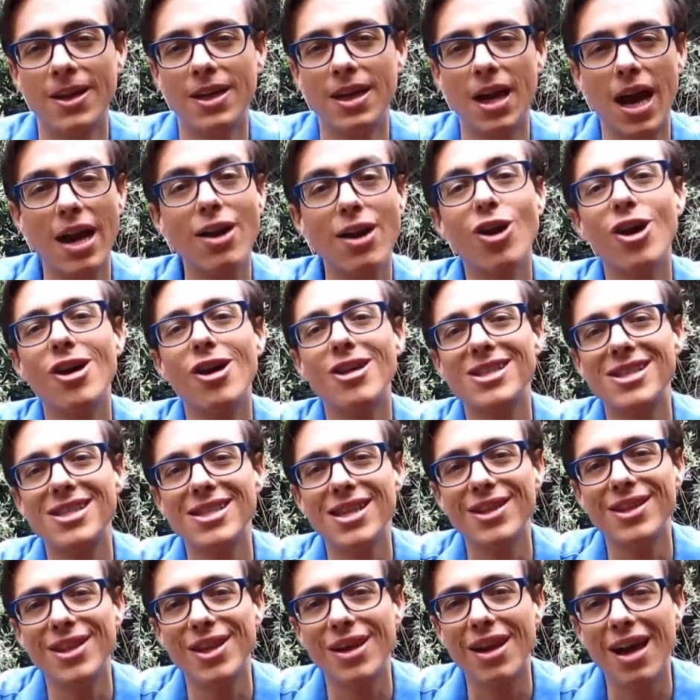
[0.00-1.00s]
And
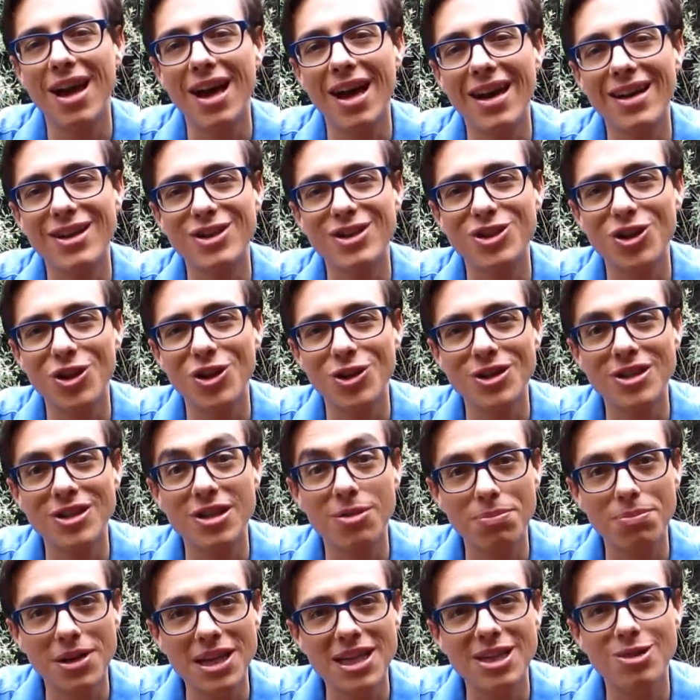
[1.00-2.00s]
lastly, the 9 is known as the
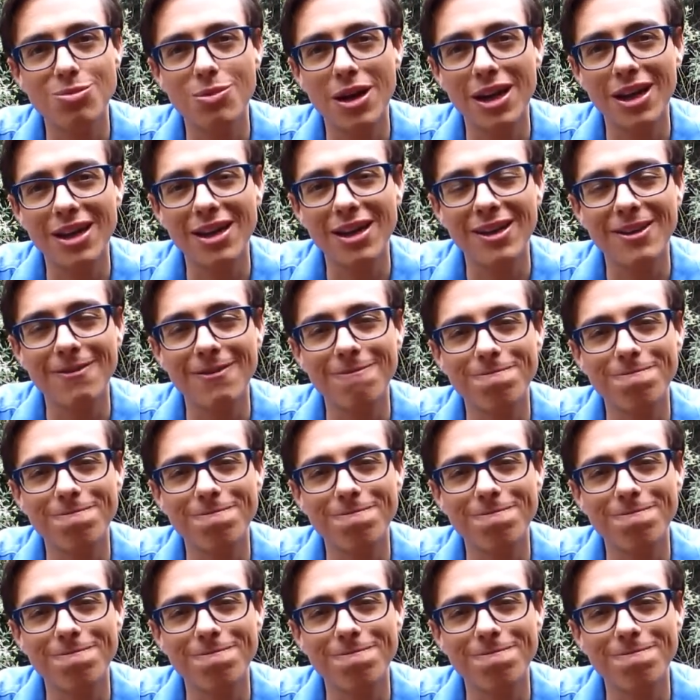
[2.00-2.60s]
peacemaker.